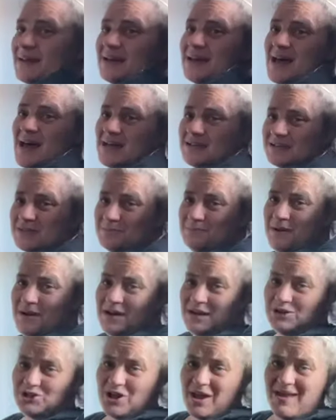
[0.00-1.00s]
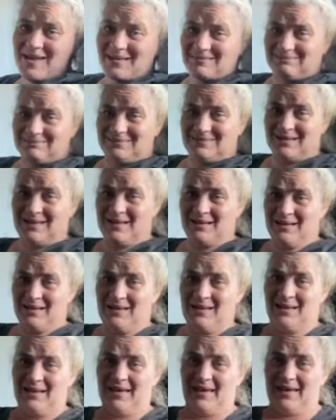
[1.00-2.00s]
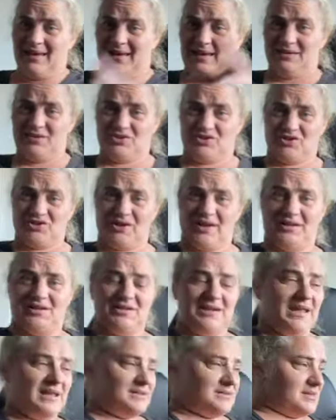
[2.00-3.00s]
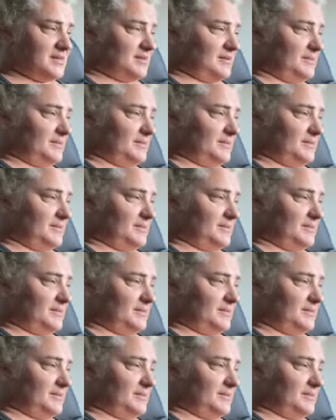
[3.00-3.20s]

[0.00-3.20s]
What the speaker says: a spinny chair and a desk